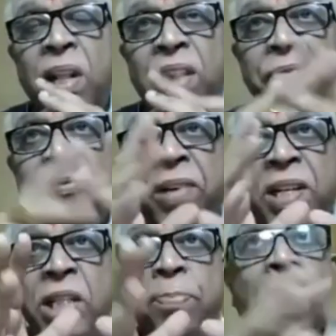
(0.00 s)
in the
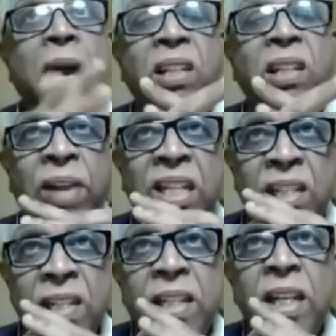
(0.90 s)
first part of the
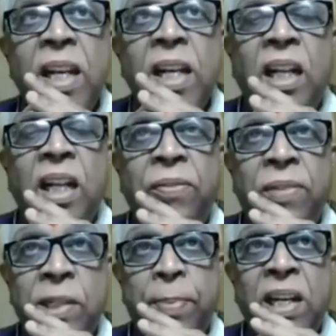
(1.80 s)
Vedas, and the
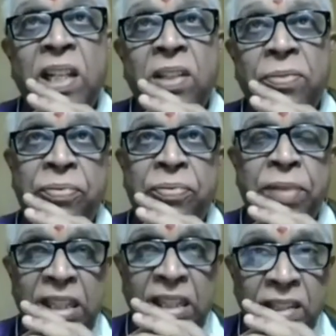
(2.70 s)
first part of the
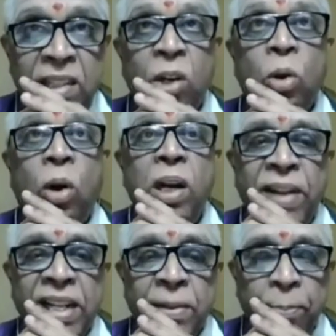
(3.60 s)
Vedas are called
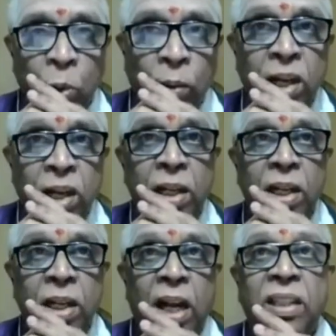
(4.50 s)
Veda Purva,
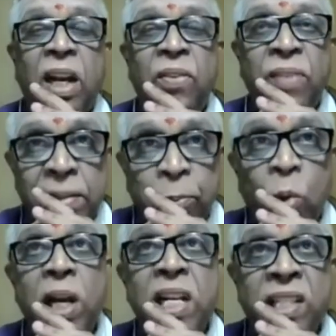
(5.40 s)
and that Veda
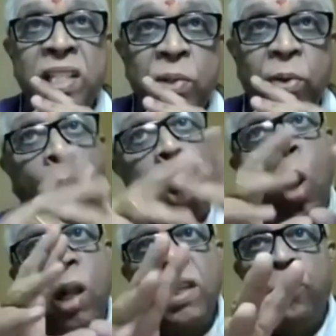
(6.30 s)
Purva is used for
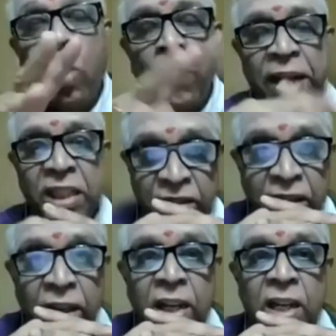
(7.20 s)
all the 4
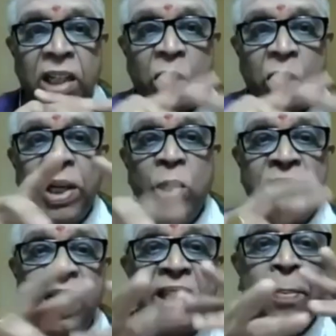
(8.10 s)
Vedas. That's why you
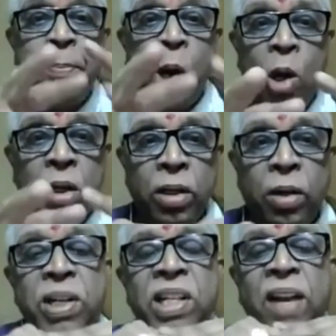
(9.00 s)
will see the block
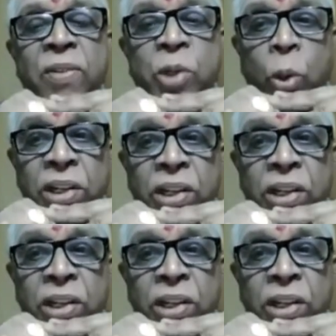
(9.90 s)
which I have shown